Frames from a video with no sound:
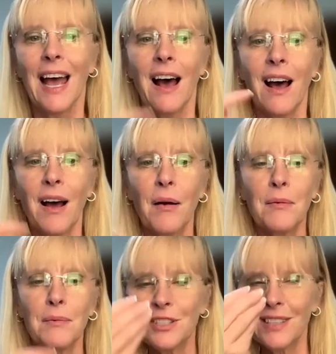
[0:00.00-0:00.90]

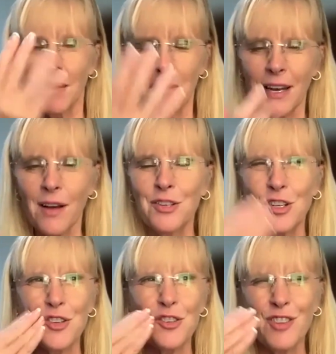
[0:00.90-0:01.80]
Let me know, do
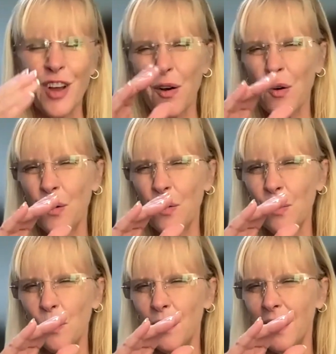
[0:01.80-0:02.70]
you
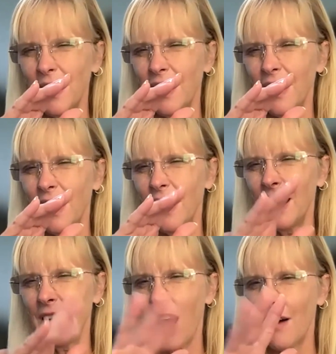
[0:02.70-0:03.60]
know
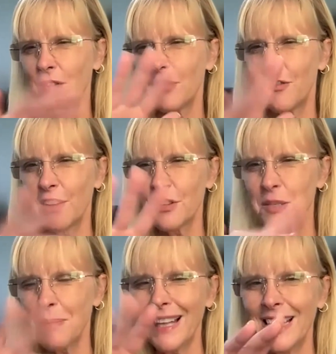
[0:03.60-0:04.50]
the finger
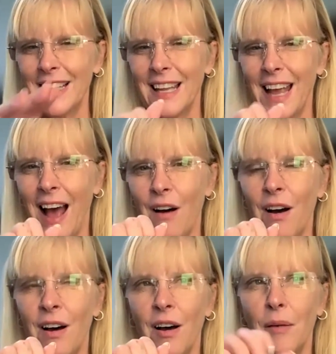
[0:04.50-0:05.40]
spelling, the
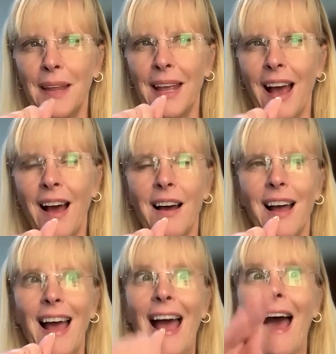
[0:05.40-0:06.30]

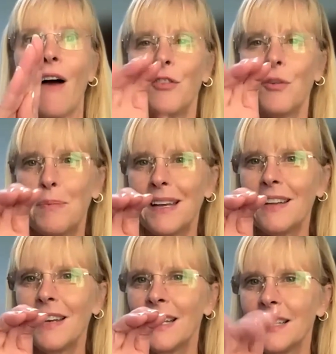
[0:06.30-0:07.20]

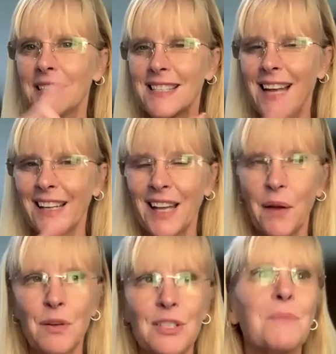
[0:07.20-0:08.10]
alphabet in sign
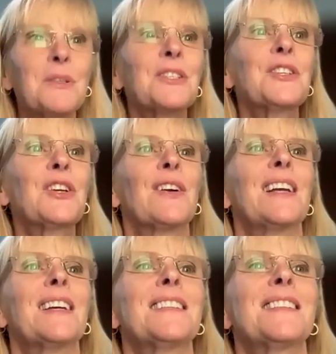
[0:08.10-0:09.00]
language? I'm just
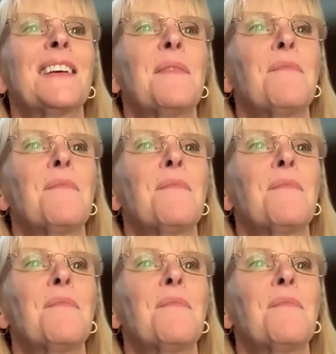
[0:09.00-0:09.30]
curious.